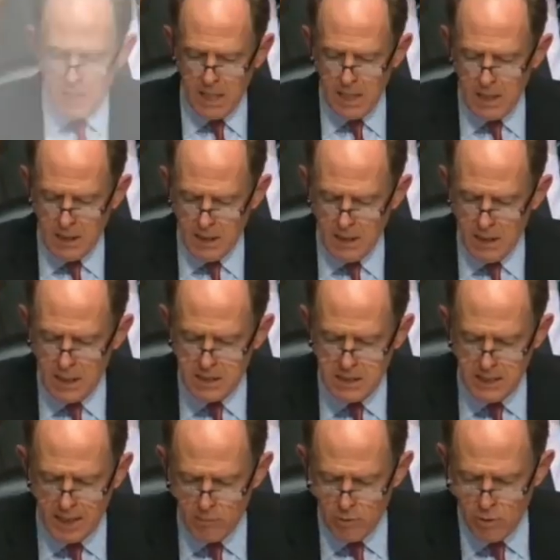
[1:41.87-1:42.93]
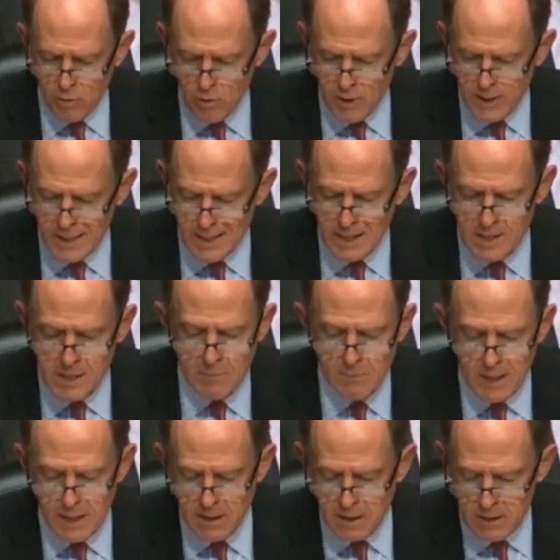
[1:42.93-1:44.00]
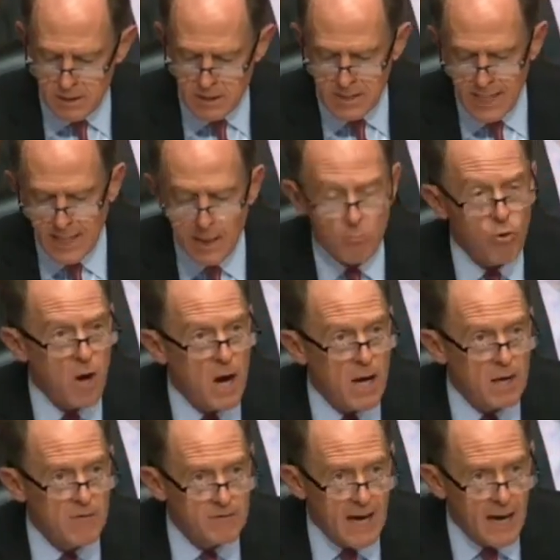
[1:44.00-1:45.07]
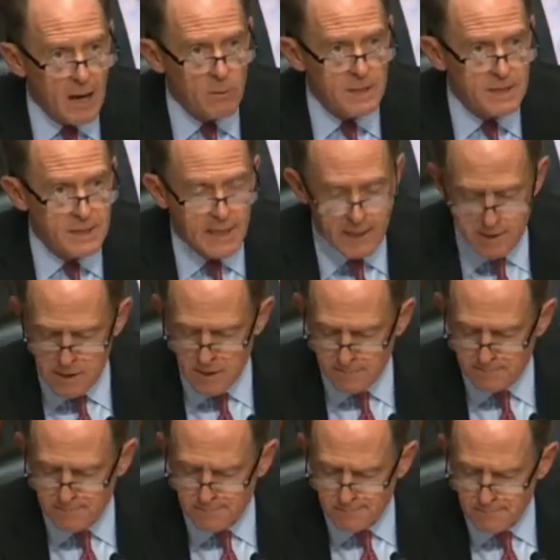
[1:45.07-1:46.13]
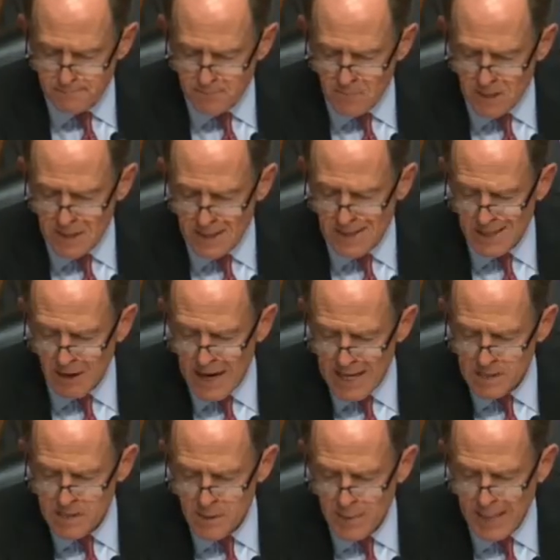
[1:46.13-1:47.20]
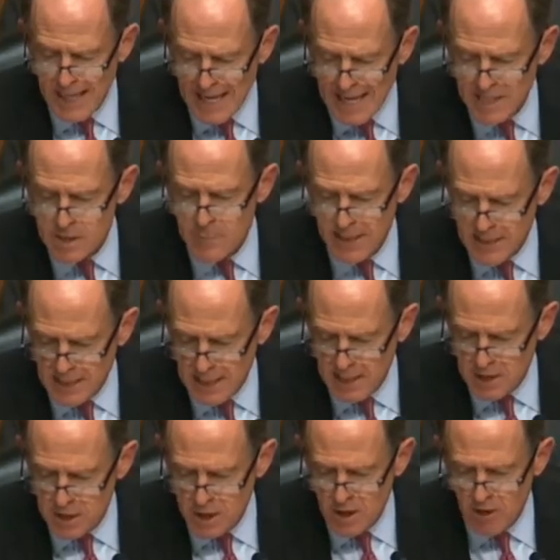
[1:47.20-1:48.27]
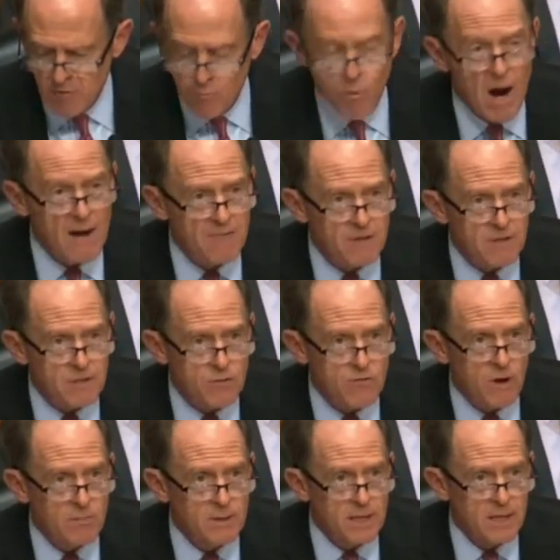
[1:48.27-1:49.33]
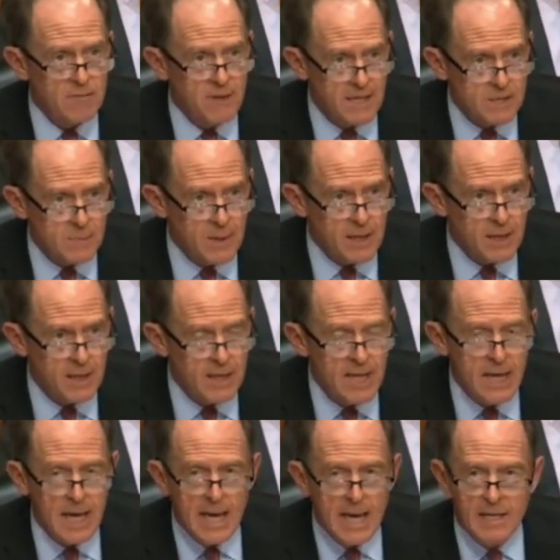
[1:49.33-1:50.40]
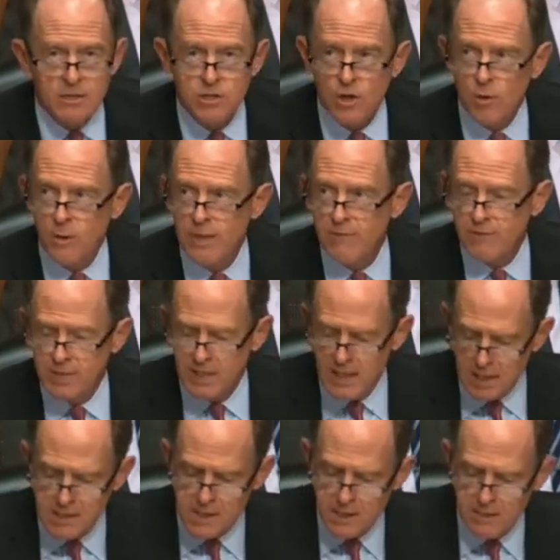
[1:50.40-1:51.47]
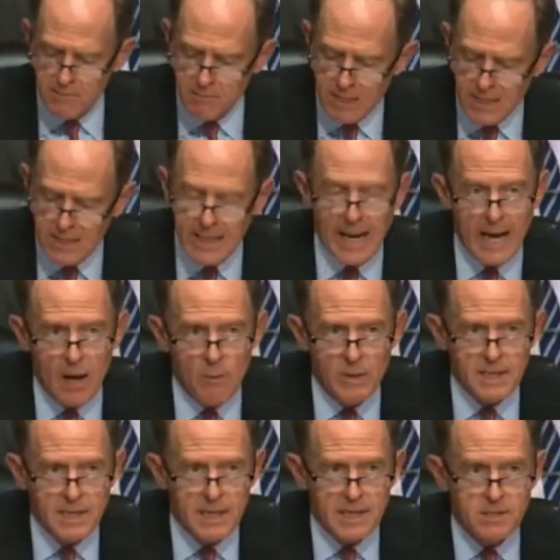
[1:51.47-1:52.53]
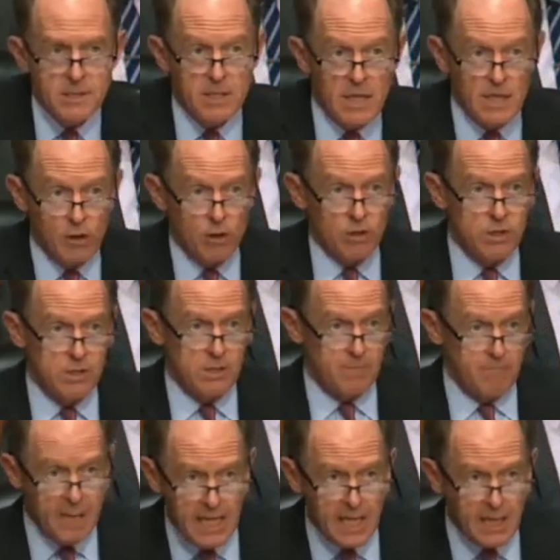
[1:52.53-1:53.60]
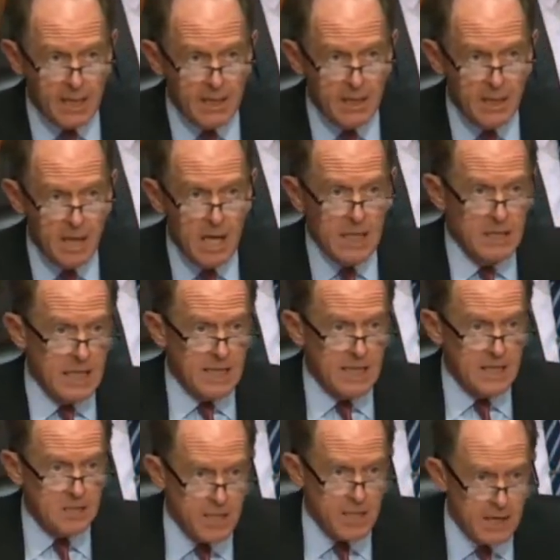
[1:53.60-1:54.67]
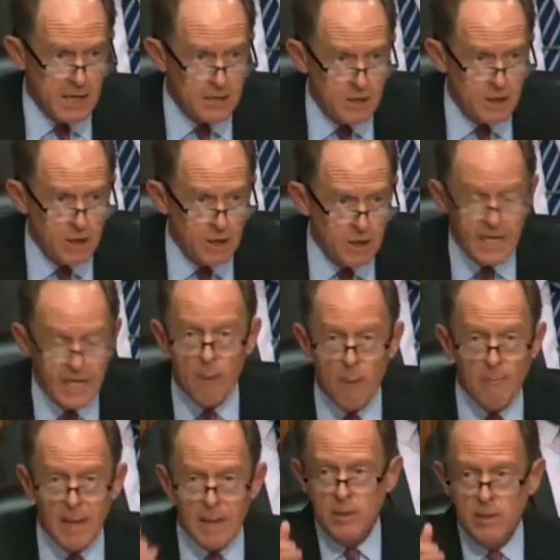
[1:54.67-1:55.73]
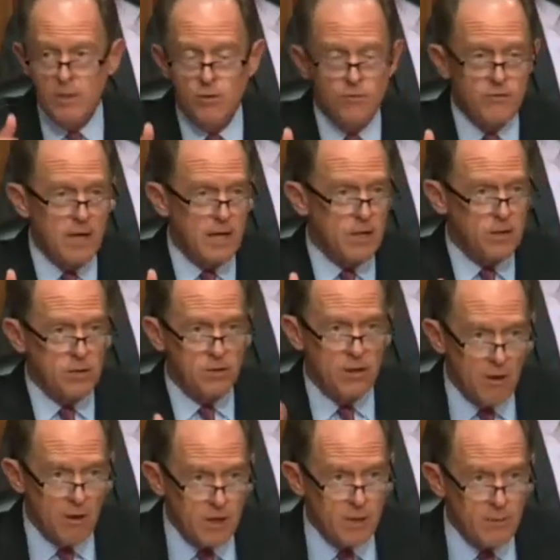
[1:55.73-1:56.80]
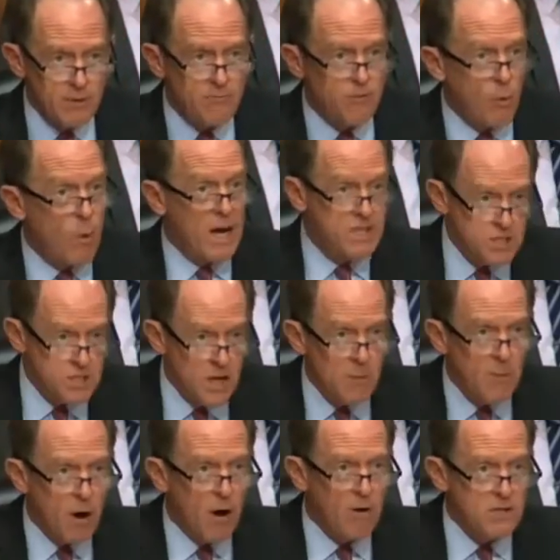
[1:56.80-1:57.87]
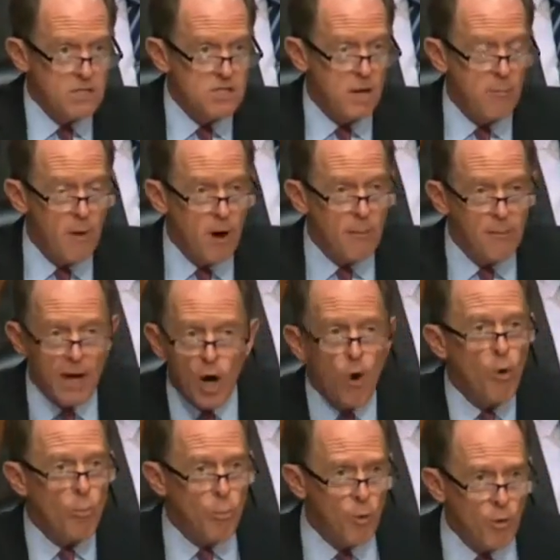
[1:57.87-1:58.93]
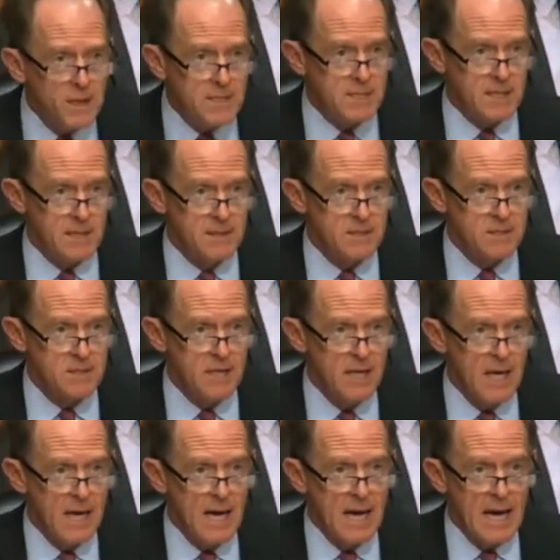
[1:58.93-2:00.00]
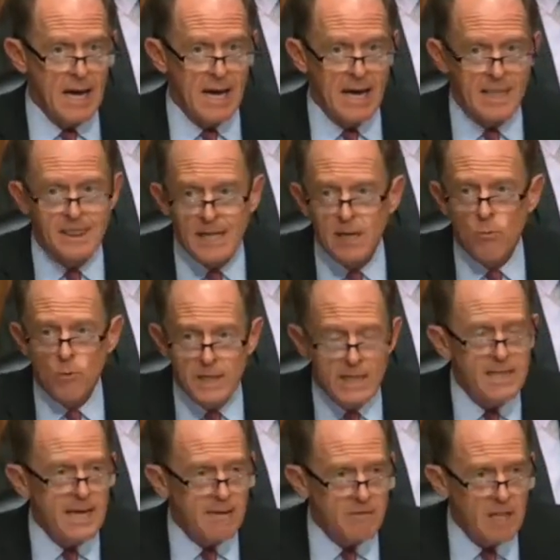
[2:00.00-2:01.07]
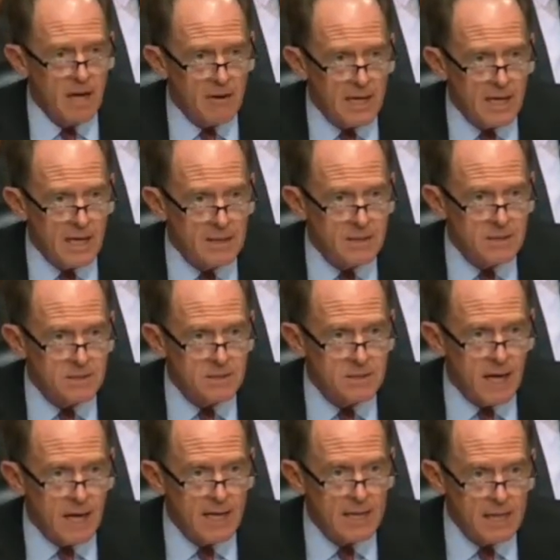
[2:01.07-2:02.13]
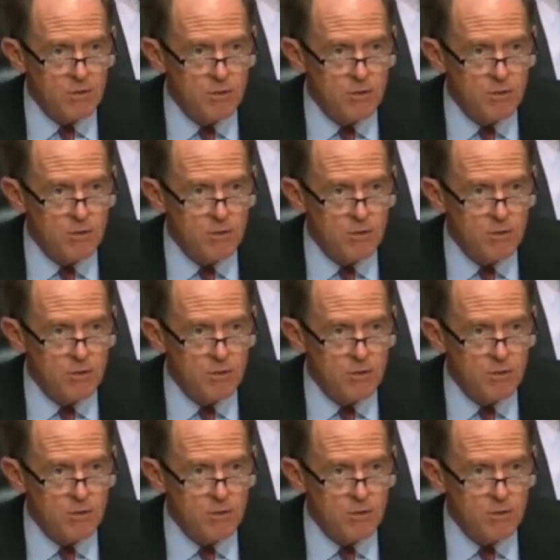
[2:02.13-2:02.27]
To me, a stablecoin doesn't meet the second prong of the Howey test, that there has to be an expectation of profits from the investment. And so if it doesn't meet the Howey test, it looks to me like it's not a security. Now, maybe you've got a good argument for why some are and some aren't. My whole point is, I think we need to have clarity on this.